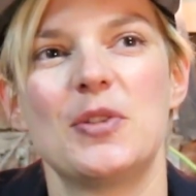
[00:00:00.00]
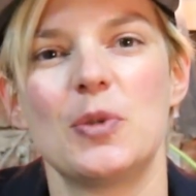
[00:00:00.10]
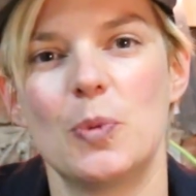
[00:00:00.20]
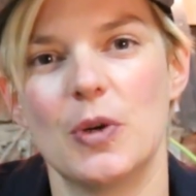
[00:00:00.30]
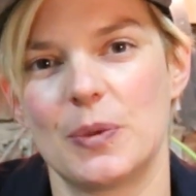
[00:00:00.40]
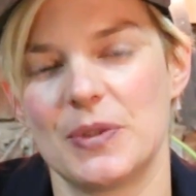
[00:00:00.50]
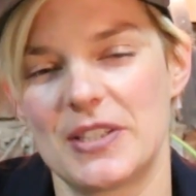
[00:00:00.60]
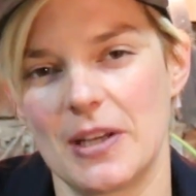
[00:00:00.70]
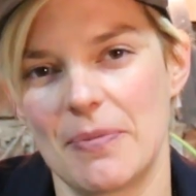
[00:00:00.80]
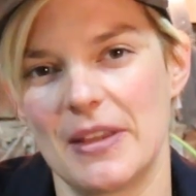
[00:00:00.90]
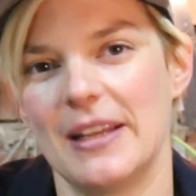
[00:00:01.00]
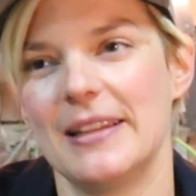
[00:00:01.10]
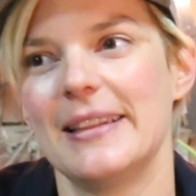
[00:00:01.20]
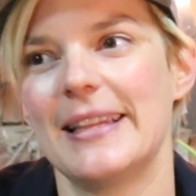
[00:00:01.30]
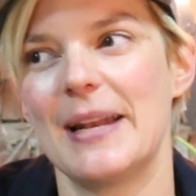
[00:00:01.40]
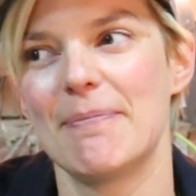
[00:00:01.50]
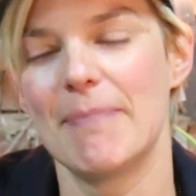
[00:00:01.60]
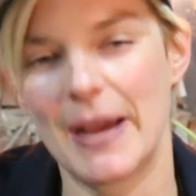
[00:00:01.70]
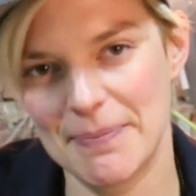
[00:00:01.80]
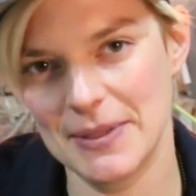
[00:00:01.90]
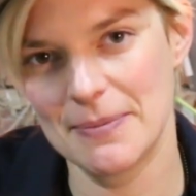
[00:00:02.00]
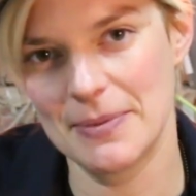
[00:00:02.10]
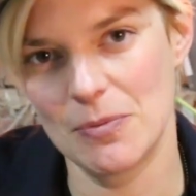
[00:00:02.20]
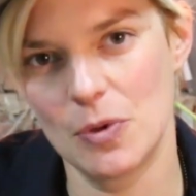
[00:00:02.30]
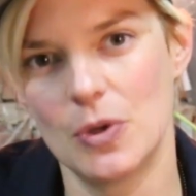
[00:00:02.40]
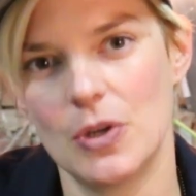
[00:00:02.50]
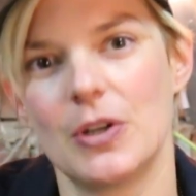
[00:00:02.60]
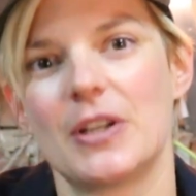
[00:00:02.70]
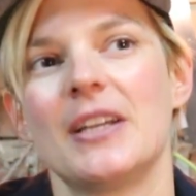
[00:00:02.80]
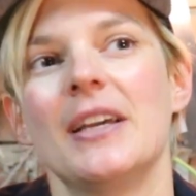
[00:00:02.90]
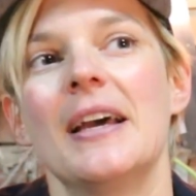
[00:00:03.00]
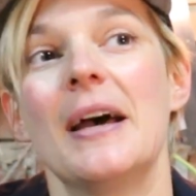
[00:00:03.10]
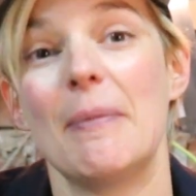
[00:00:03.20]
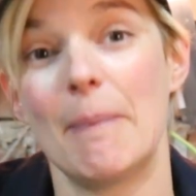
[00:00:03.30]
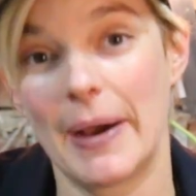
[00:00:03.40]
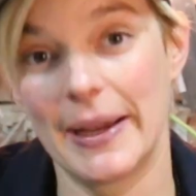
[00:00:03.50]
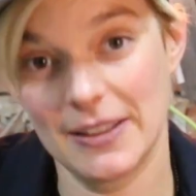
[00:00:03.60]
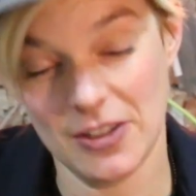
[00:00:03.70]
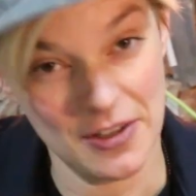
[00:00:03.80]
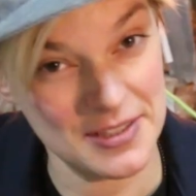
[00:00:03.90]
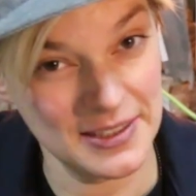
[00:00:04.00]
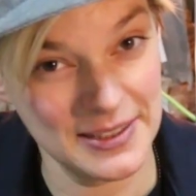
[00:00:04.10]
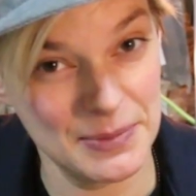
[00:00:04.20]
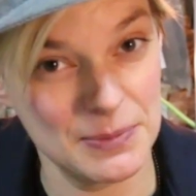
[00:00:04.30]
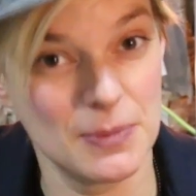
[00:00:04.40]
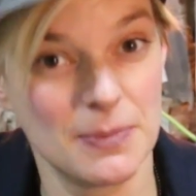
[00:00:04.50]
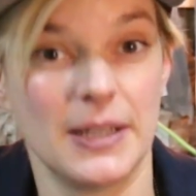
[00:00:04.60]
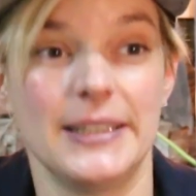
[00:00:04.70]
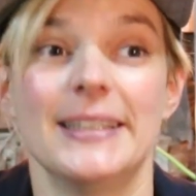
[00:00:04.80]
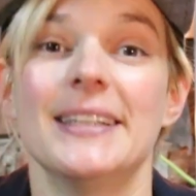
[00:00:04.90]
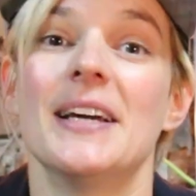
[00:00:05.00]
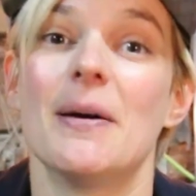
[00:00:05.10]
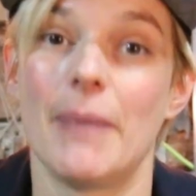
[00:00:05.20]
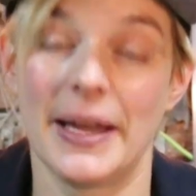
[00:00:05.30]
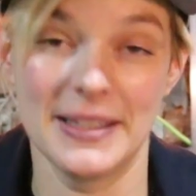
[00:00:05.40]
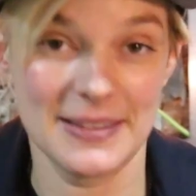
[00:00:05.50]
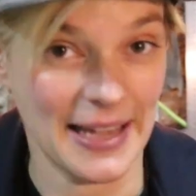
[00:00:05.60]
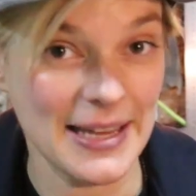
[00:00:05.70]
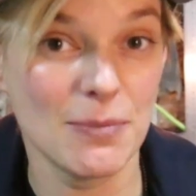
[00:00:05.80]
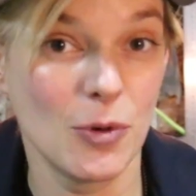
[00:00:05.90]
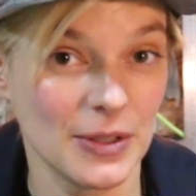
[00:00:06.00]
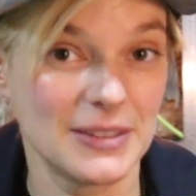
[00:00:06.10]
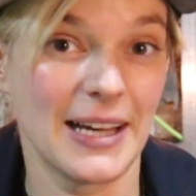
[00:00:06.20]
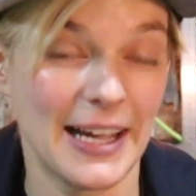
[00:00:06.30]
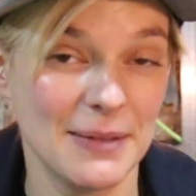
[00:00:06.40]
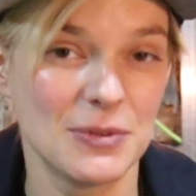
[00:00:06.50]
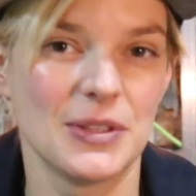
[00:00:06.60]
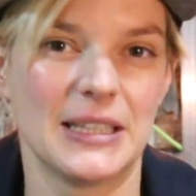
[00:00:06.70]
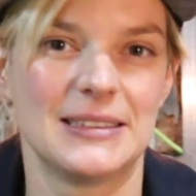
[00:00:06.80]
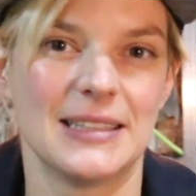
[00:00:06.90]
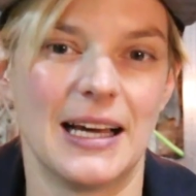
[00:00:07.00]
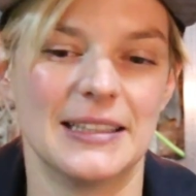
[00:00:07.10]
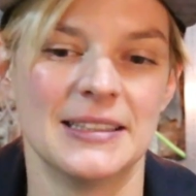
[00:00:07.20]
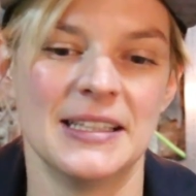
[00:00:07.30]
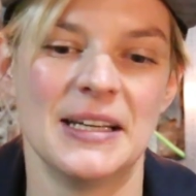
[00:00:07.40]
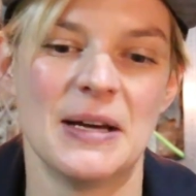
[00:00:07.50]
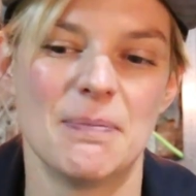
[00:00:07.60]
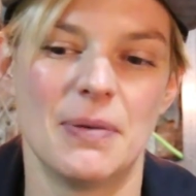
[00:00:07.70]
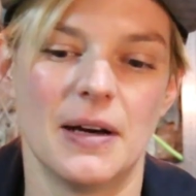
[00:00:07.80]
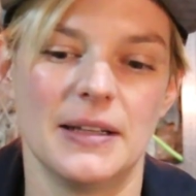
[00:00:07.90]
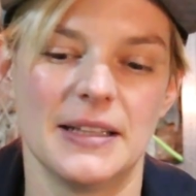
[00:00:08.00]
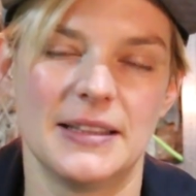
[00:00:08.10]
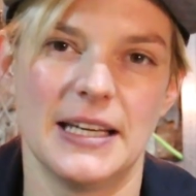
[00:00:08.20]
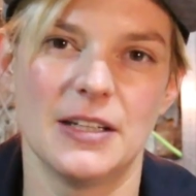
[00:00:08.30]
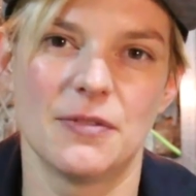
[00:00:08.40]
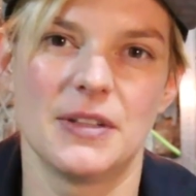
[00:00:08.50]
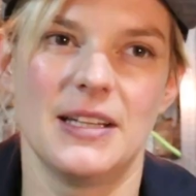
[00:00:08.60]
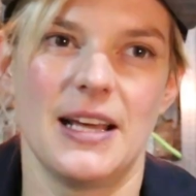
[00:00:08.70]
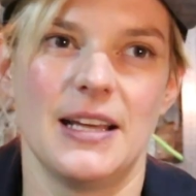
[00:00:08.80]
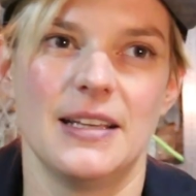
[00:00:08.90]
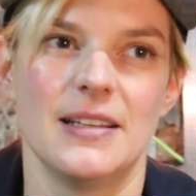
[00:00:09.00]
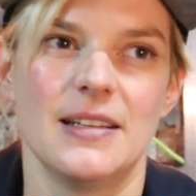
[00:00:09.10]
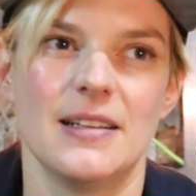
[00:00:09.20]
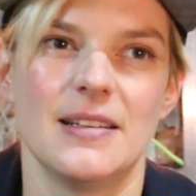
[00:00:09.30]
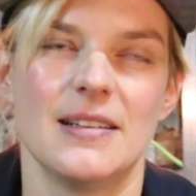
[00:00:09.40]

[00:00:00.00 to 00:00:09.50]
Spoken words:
to work with something that might be a bit more work, might cost a little bit more money, might take more time to get done, but at the end of the day,